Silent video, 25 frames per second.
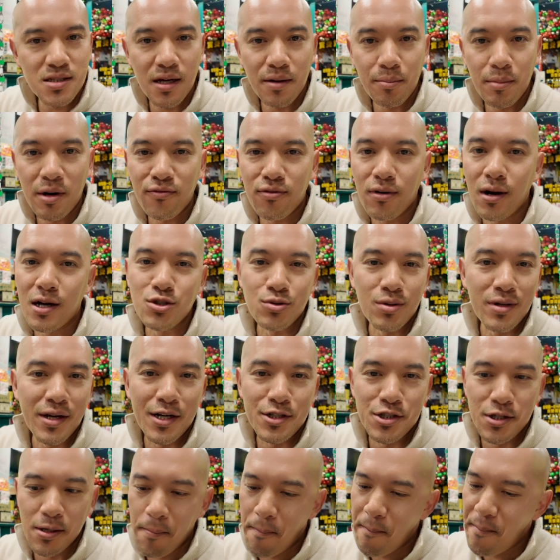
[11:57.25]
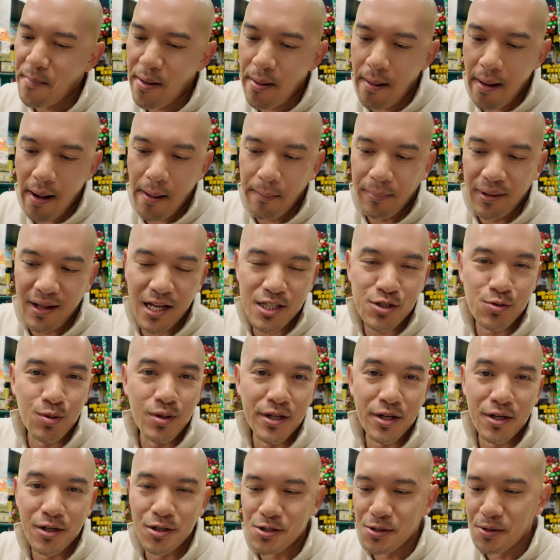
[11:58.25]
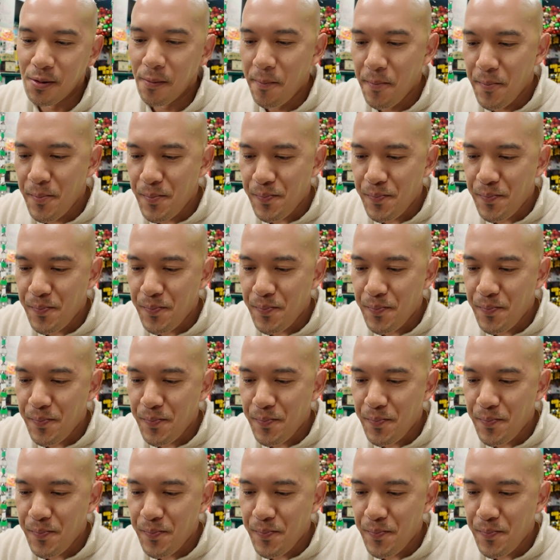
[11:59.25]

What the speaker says: like my fries with ketchup, but that's really good too.